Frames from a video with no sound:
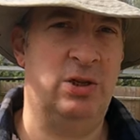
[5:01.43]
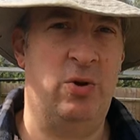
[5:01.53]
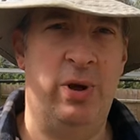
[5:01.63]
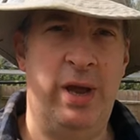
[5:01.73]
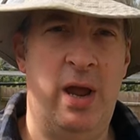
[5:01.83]

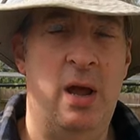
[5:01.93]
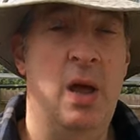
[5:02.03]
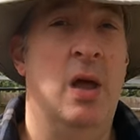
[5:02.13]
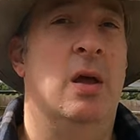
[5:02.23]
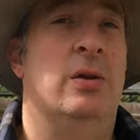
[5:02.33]
sort here.
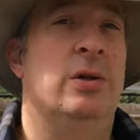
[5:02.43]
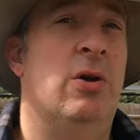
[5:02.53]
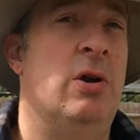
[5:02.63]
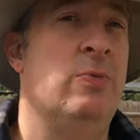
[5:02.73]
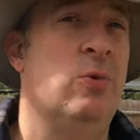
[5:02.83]

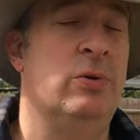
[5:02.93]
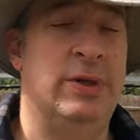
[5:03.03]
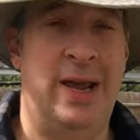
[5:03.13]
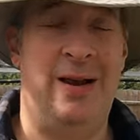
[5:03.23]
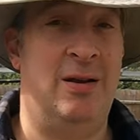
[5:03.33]
Time will
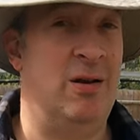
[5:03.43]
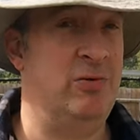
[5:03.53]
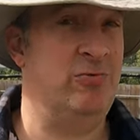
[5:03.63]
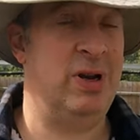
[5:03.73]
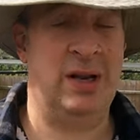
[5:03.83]
tell. I
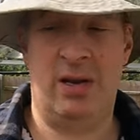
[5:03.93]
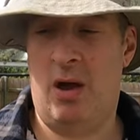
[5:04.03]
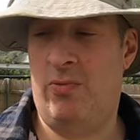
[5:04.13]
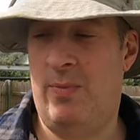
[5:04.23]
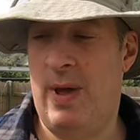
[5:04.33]
really
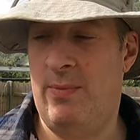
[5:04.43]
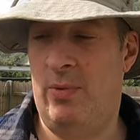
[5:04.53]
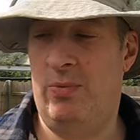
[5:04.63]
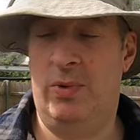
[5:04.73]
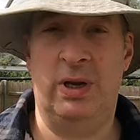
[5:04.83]
can't
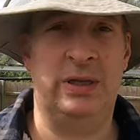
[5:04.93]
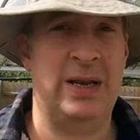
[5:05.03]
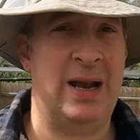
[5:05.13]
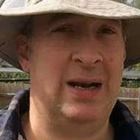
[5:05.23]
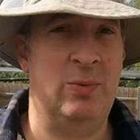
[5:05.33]
remember
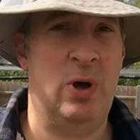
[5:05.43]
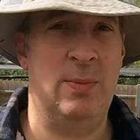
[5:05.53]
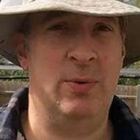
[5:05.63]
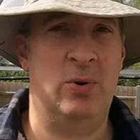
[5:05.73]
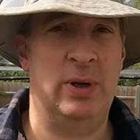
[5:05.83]
exactly what I
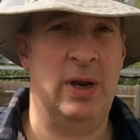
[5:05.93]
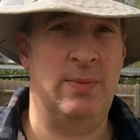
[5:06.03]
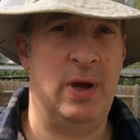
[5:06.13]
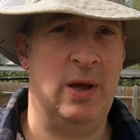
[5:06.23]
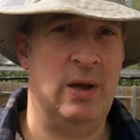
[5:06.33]
bought here,
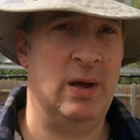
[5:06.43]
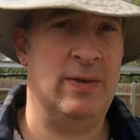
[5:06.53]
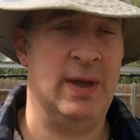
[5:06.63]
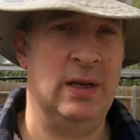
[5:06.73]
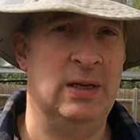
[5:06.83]
but I, I
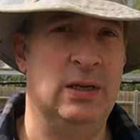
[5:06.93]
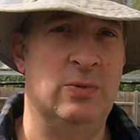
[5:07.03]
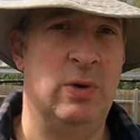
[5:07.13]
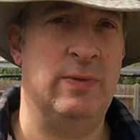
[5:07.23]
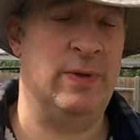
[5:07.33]
think this
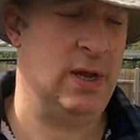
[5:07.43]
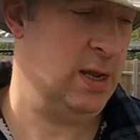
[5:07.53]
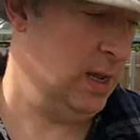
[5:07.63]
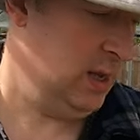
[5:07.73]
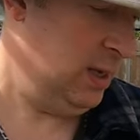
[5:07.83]
is one of the
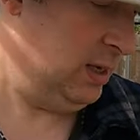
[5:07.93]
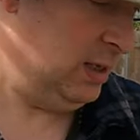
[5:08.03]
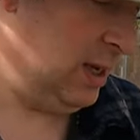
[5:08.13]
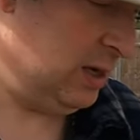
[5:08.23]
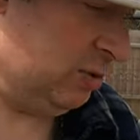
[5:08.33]

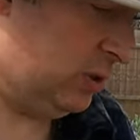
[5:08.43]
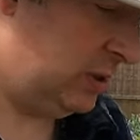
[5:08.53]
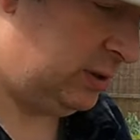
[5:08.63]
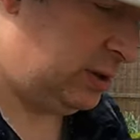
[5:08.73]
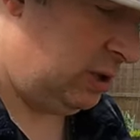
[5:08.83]
yellow
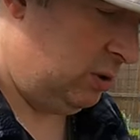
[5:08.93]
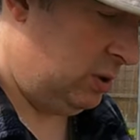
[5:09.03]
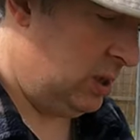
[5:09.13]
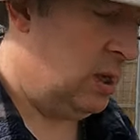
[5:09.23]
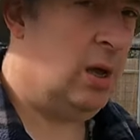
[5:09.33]
ones, so
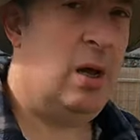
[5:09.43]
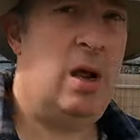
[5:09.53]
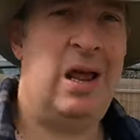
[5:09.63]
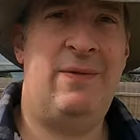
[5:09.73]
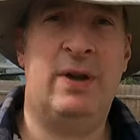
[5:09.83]

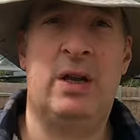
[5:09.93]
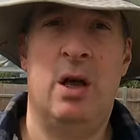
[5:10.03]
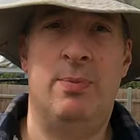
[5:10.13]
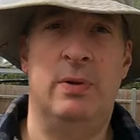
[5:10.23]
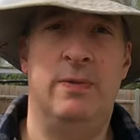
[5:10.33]
I'll have a
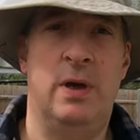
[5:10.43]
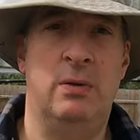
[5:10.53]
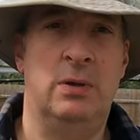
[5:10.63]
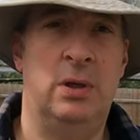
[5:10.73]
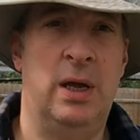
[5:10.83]
couple of
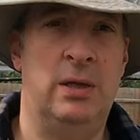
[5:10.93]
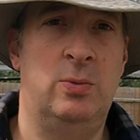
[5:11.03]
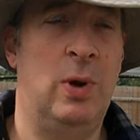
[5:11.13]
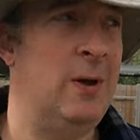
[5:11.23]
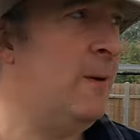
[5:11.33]
those
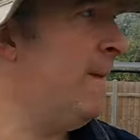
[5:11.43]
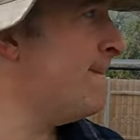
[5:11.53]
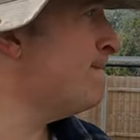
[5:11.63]
as well.